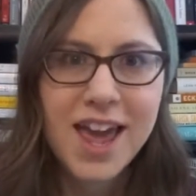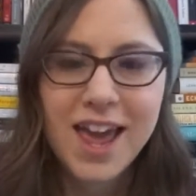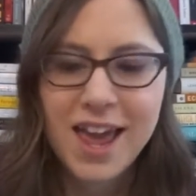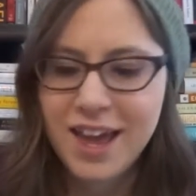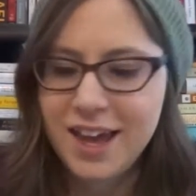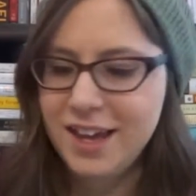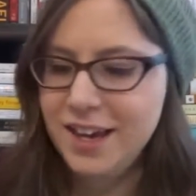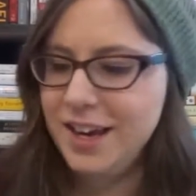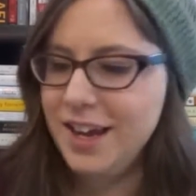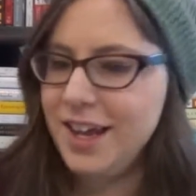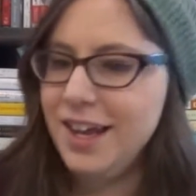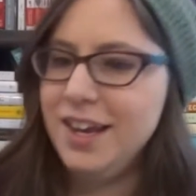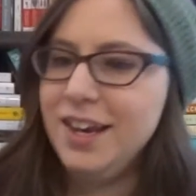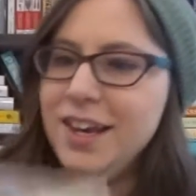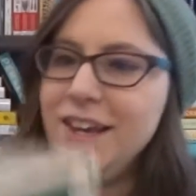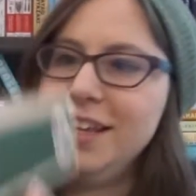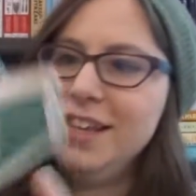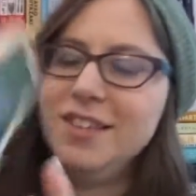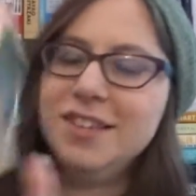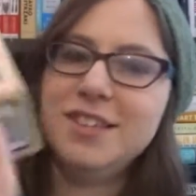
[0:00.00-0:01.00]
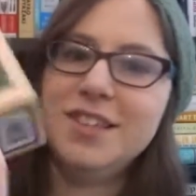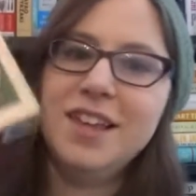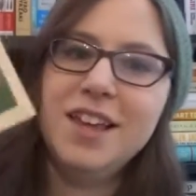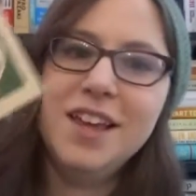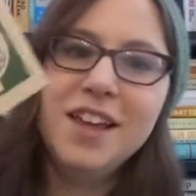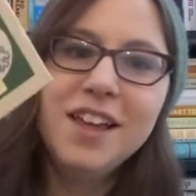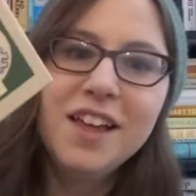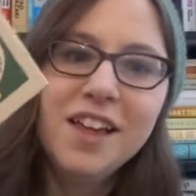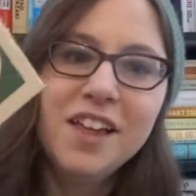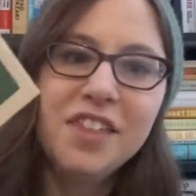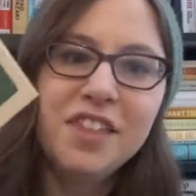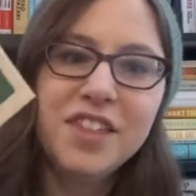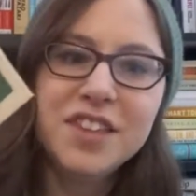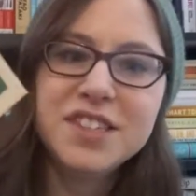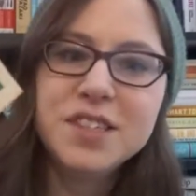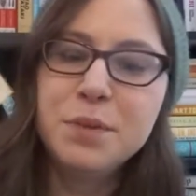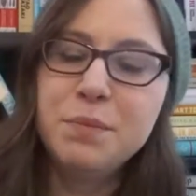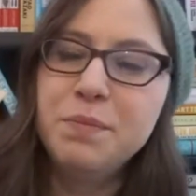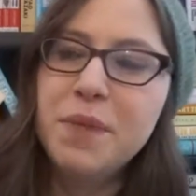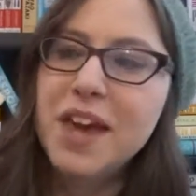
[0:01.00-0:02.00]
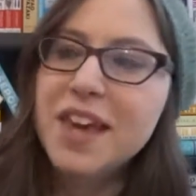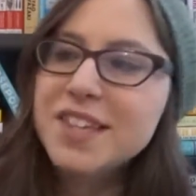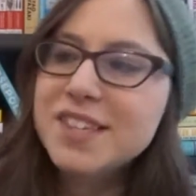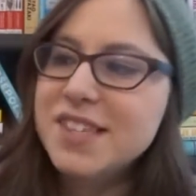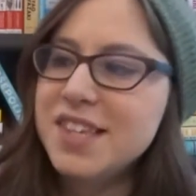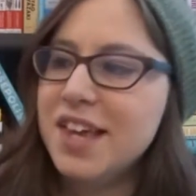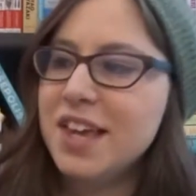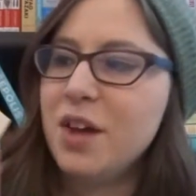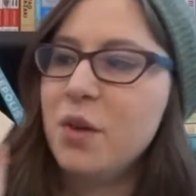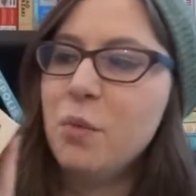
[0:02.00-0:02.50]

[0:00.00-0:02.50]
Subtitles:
And it is this amazing